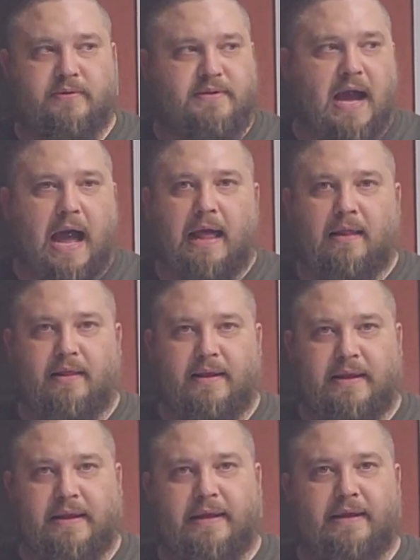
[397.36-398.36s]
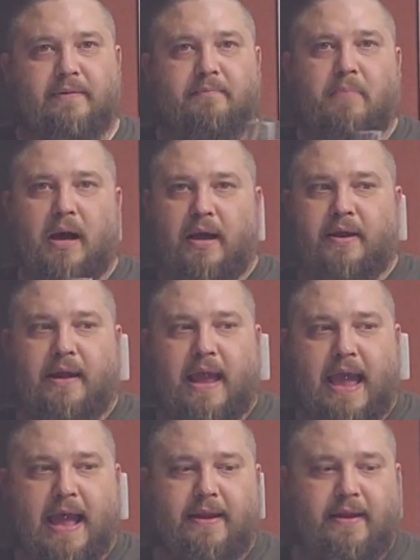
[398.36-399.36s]
dial it in by
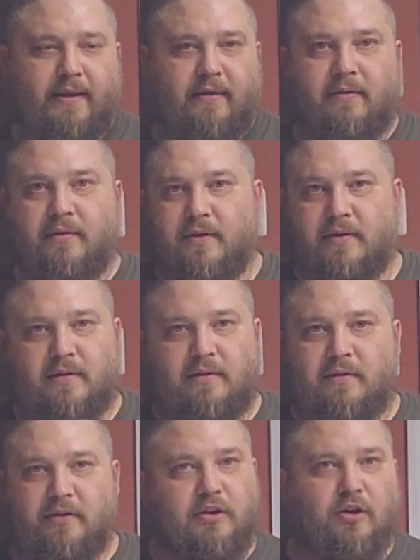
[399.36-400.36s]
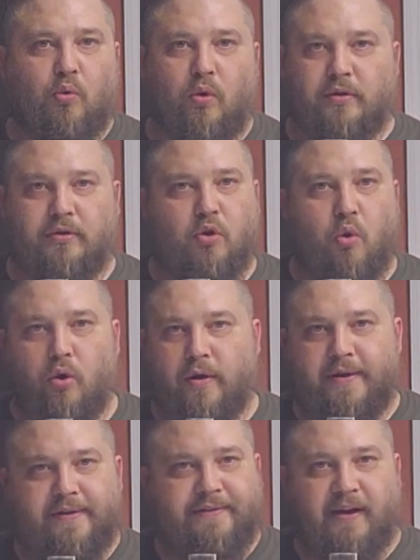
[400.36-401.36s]
adding, 1 quart
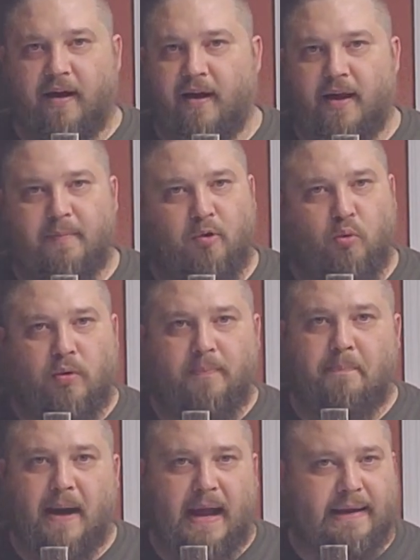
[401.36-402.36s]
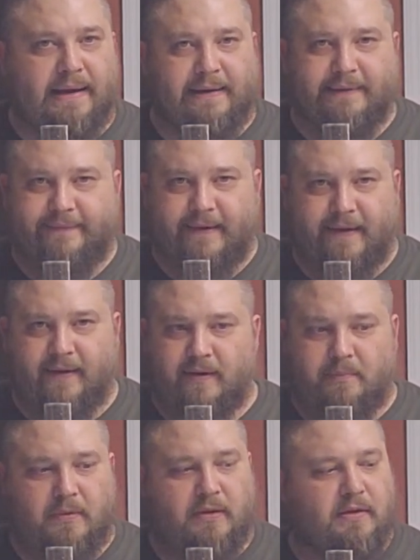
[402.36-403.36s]
at a time or 1 pint at a
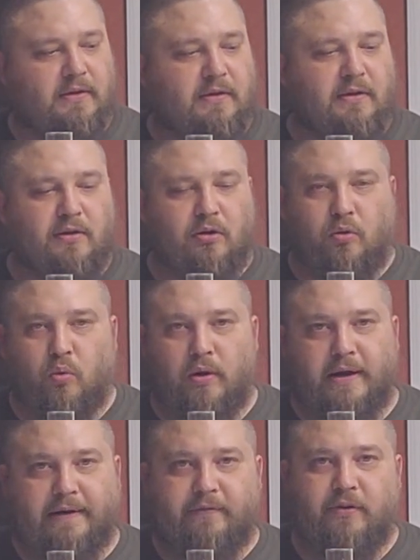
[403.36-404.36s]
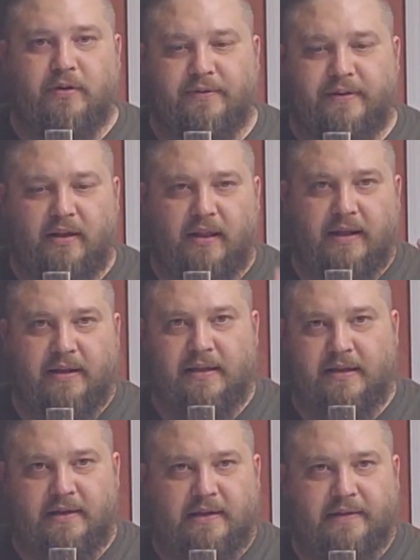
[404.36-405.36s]
time or whatever until I
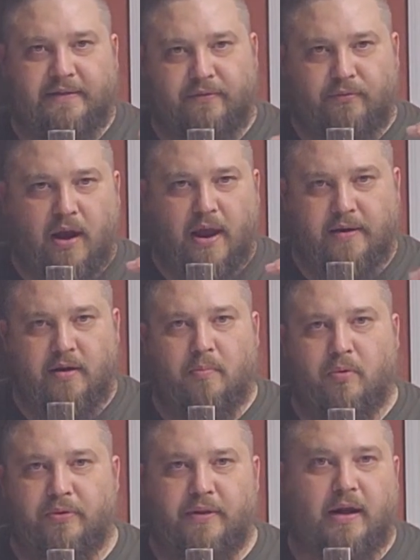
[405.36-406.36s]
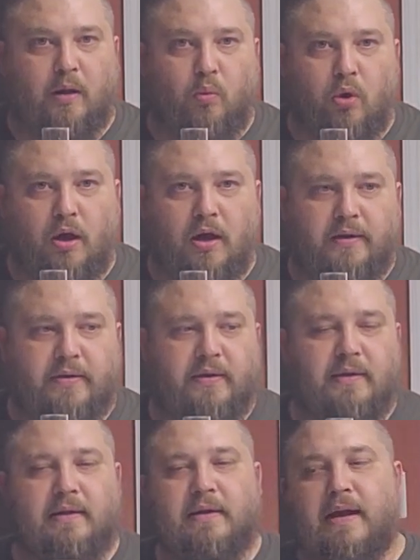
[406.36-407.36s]
get it at the right number that I want.
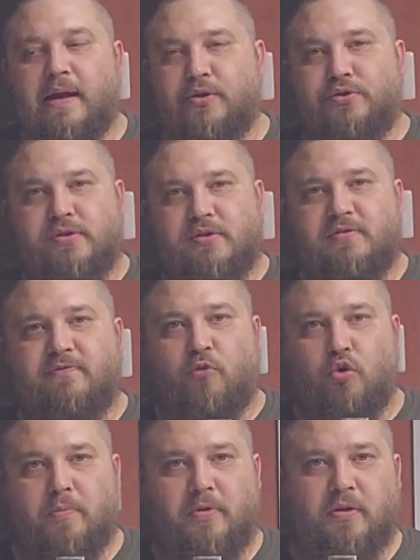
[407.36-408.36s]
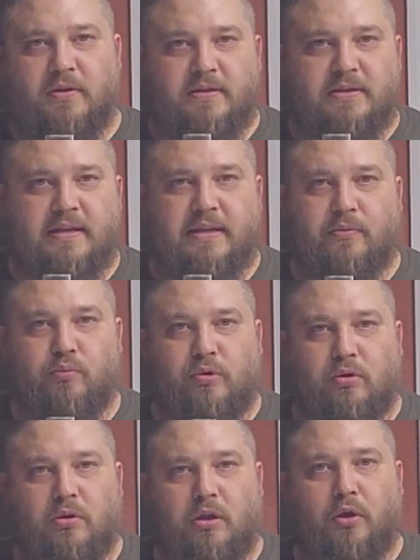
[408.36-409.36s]
I use this formula to get it
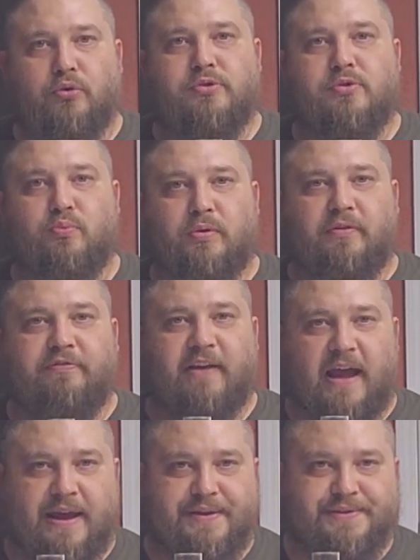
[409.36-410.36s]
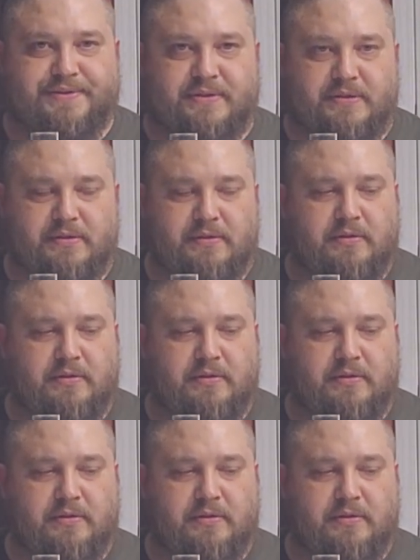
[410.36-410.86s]
real close, real fast.